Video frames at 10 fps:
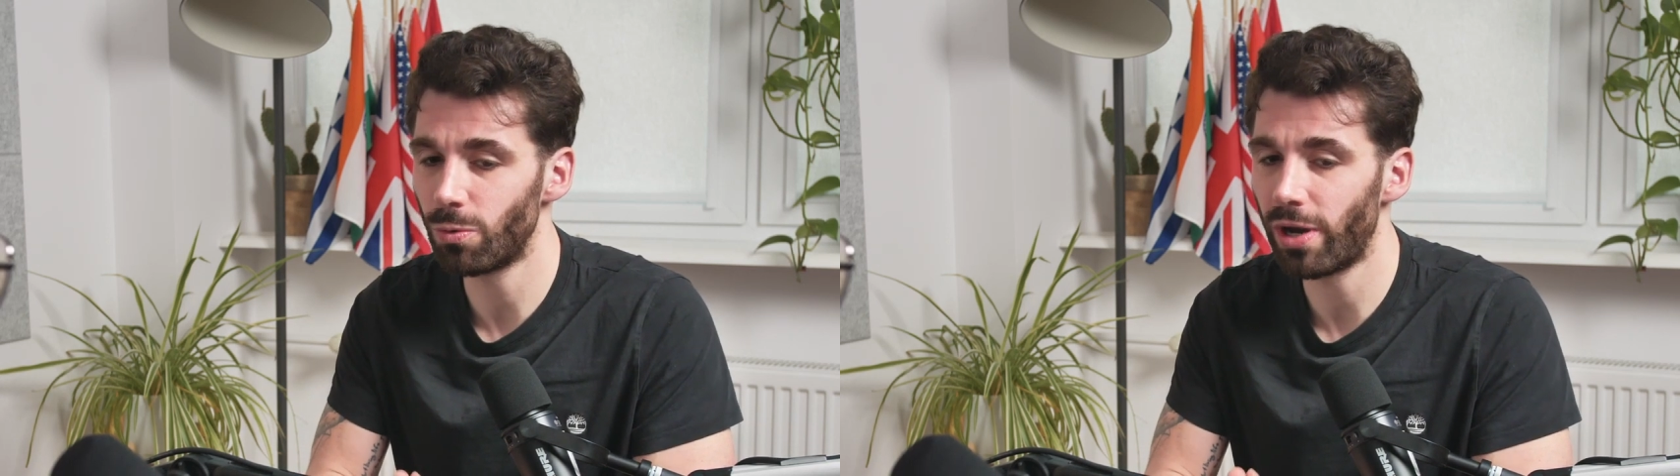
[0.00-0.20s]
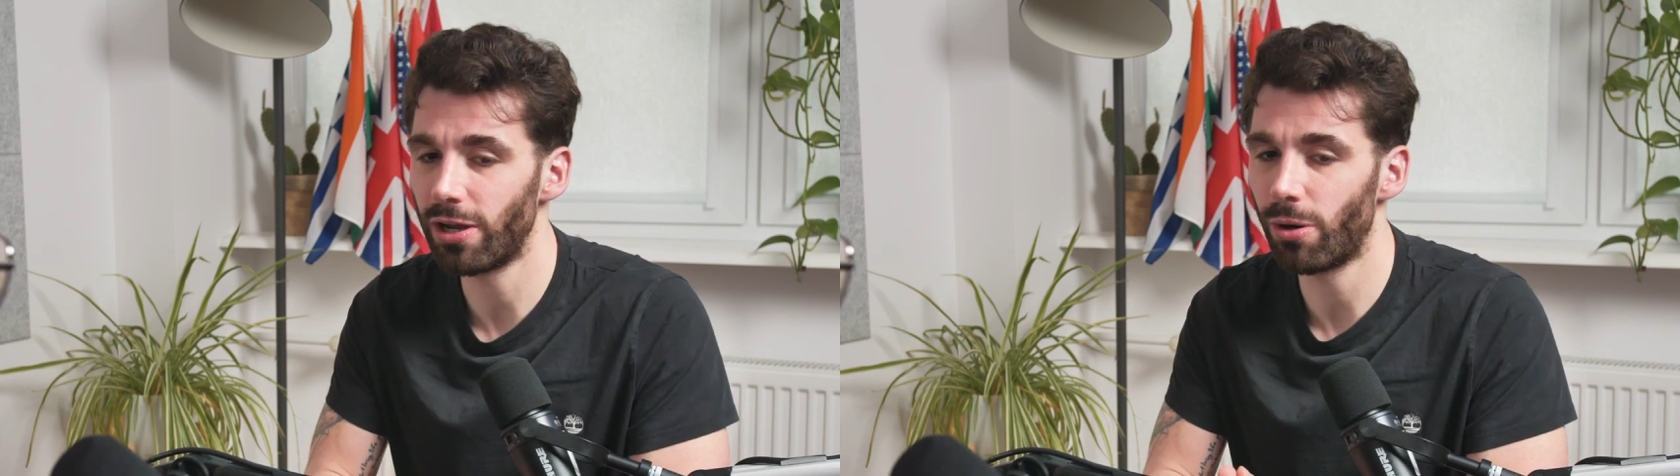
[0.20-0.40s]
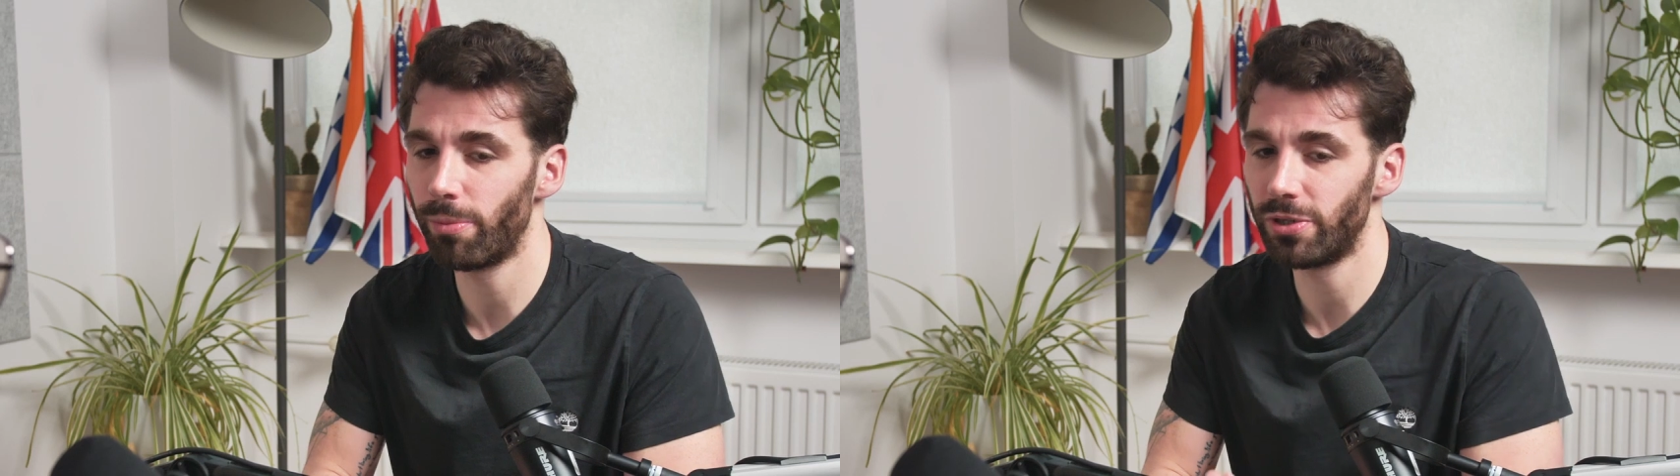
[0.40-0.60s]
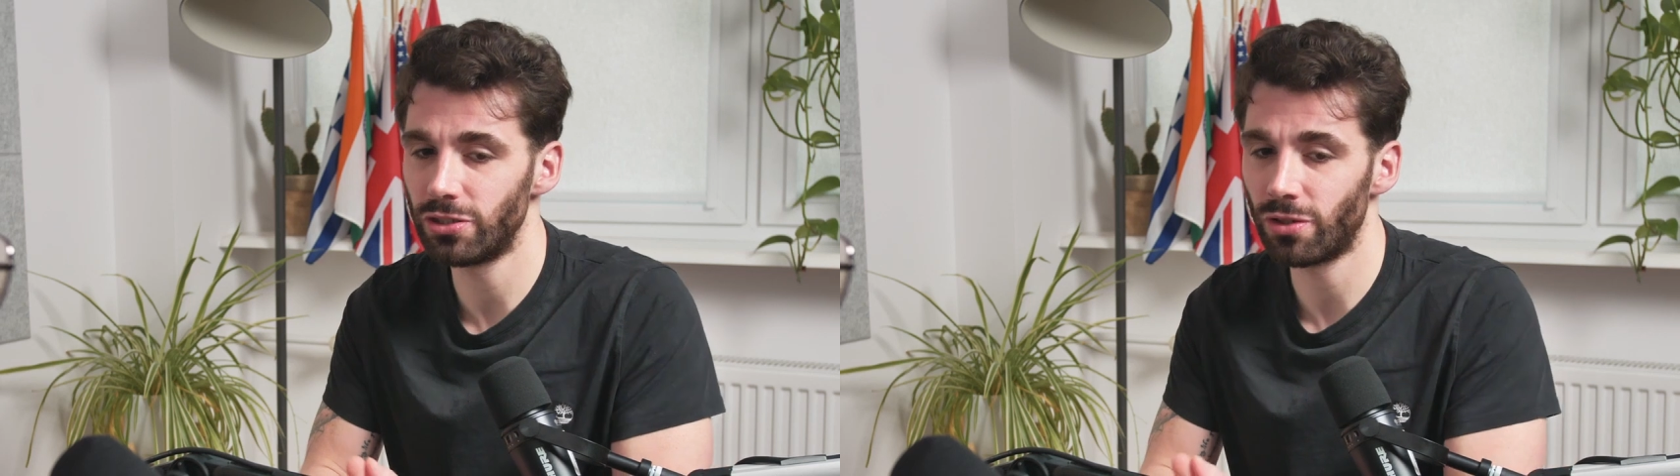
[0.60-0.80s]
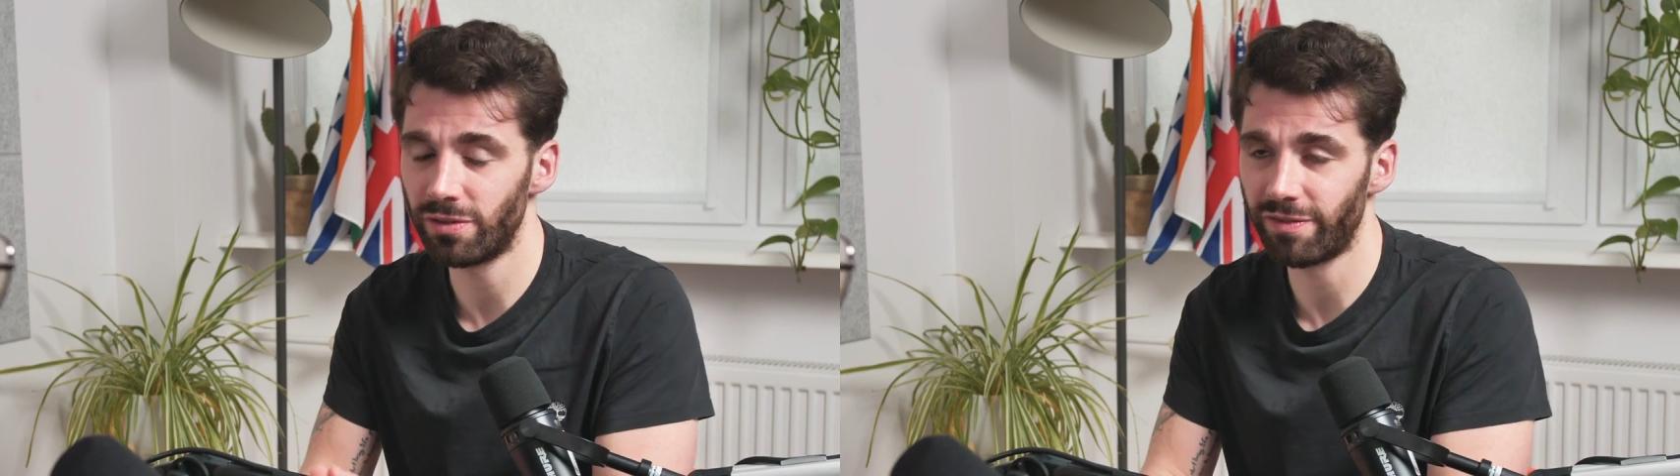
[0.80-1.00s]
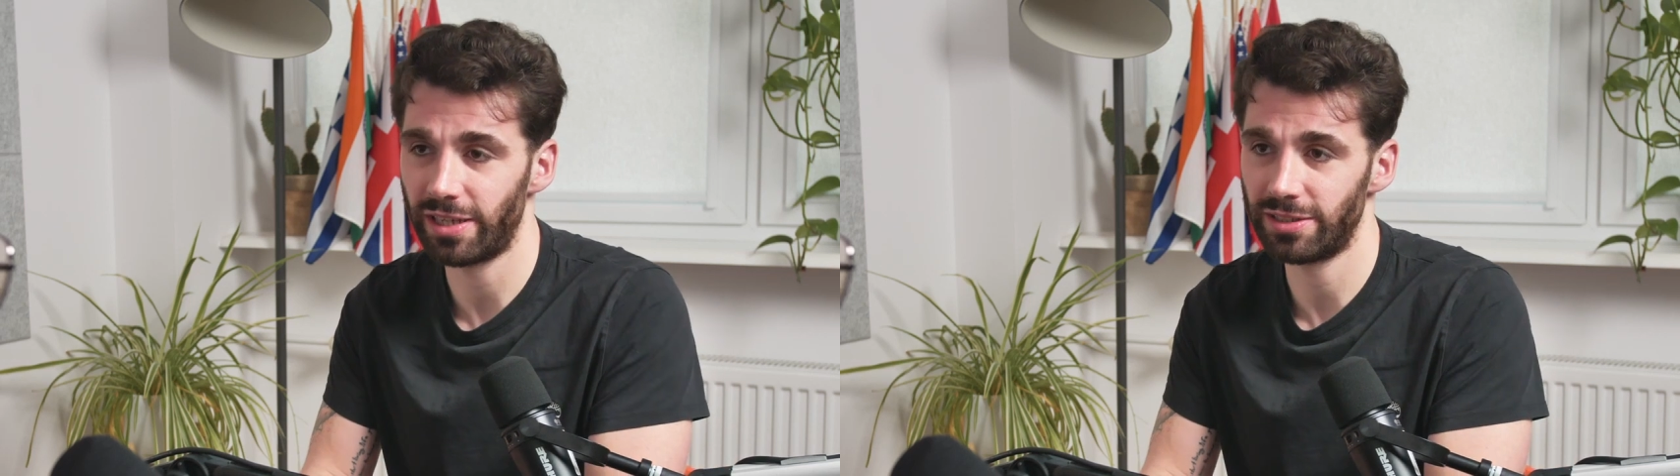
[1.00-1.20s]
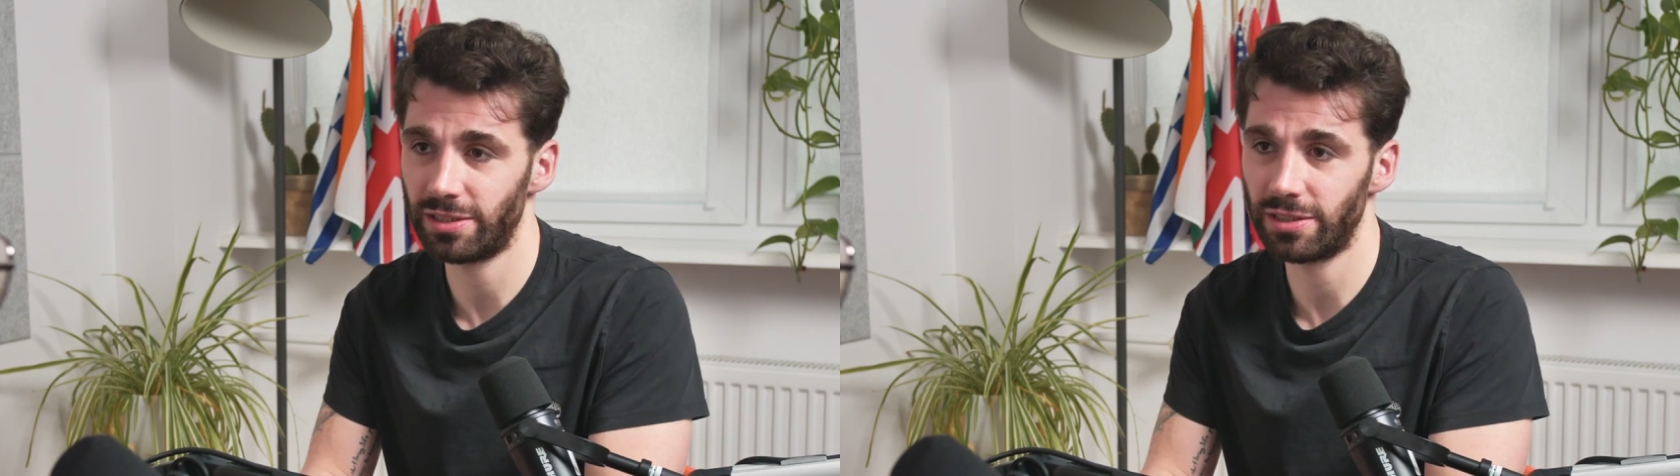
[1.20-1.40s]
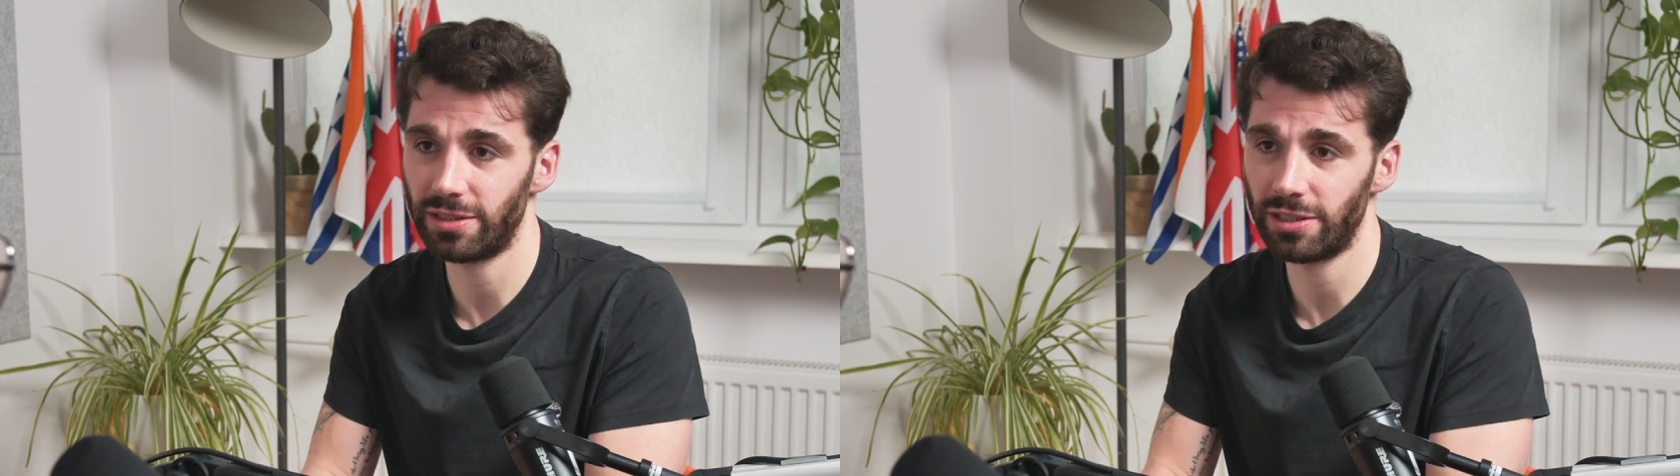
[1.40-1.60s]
why companies don't invest in it.